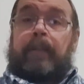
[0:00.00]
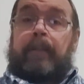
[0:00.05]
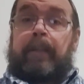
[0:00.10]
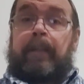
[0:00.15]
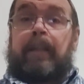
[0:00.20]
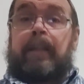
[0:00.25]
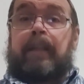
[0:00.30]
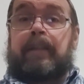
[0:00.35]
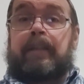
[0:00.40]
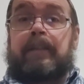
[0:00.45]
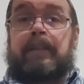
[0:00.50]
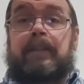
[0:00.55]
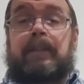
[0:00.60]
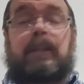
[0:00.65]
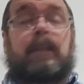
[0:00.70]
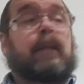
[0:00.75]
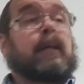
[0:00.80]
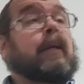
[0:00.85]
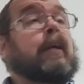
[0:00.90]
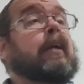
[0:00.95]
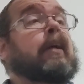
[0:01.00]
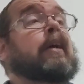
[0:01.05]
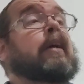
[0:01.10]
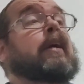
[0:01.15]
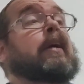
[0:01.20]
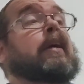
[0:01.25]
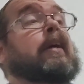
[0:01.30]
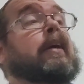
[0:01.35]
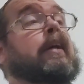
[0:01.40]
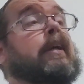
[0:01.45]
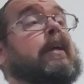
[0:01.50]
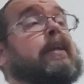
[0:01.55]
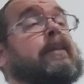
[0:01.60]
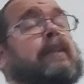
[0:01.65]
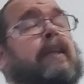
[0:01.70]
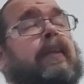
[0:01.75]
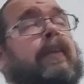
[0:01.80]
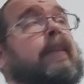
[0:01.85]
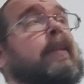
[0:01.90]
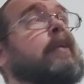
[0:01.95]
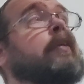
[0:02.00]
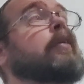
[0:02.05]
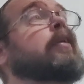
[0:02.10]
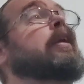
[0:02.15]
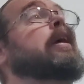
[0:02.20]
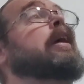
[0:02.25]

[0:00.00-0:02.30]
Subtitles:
This is a thinner